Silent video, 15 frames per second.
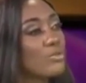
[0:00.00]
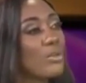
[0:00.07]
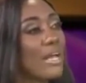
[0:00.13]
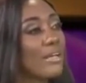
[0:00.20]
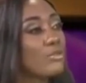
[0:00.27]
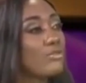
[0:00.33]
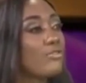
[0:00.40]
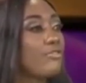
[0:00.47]
Those
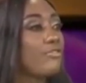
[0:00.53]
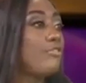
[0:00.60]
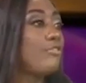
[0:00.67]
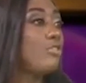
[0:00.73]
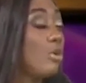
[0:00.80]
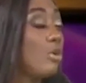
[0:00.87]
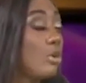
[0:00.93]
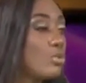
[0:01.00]
who like to
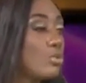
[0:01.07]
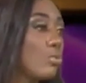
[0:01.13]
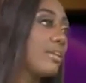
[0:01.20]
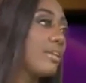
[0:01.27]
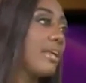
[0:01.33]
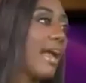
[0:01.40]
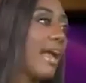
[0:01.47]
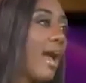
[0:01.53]

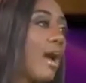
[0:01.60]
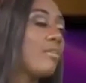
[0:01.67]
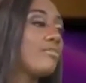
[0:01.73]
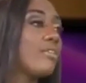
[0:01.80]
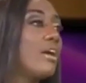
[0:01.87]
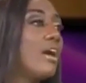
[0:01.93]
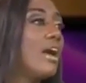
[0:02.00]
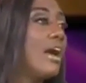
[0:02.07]
flaunt what they
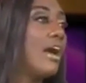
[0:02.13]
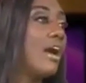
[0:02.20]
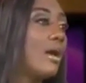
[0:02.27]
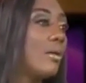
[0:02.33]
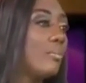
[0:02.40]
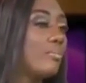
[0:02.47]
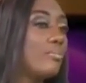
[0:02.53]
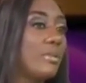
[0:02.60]
have,
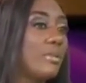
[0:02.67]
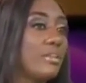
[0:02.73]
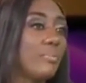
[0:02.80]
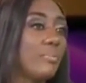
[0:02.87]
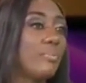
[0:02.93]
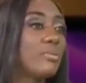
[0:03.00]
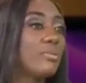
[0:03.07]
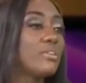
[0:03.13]
um,
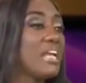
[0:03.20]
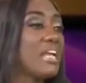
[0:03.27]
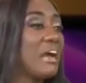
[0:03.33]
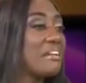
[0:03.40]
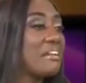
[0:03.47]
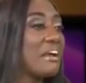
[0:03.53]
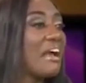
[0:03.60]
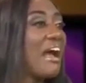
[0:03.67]
they post
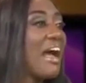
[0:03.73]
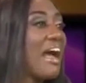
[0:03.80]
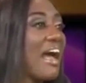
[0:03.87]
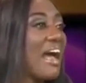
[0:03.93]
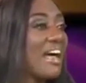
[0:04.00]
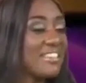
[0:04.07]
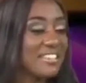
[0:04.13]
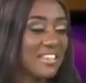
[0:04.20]
their, their
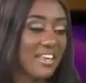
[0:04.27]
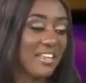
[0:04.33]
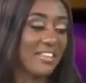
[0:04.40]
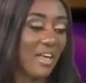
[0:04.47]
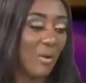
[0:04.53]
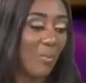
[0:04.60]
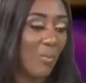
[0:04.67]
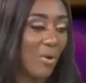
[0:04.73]
cars,
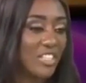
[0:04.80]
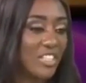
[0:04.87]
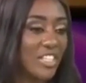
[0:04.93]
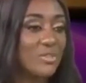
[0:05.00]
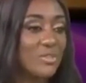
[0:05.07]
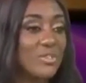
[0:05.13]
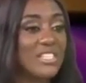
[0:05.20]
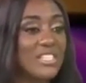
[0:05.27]
their
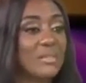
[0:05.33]
watches.